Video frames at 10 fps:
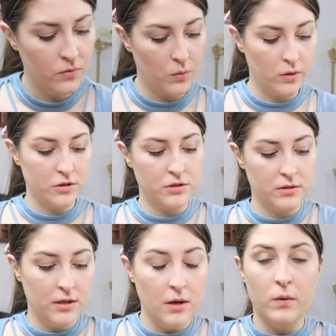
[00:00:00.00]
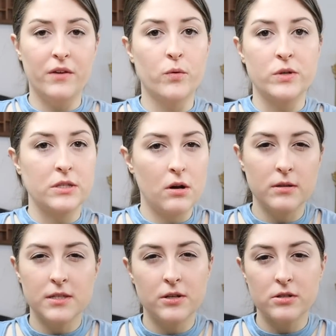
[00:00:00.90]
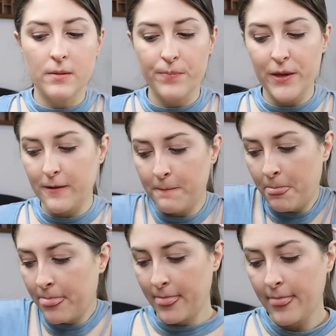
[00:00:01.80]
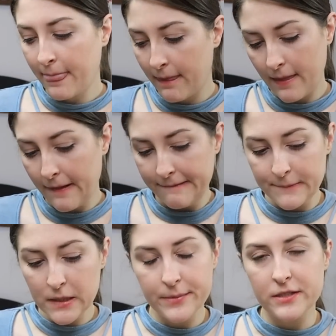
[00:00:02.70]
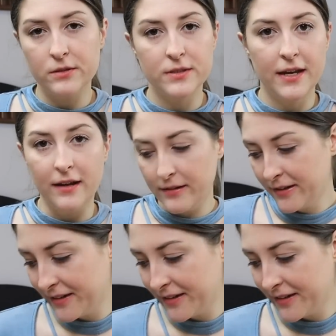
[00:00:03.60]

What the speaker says: or even Wisconsin or something, I'm gonna be so sad.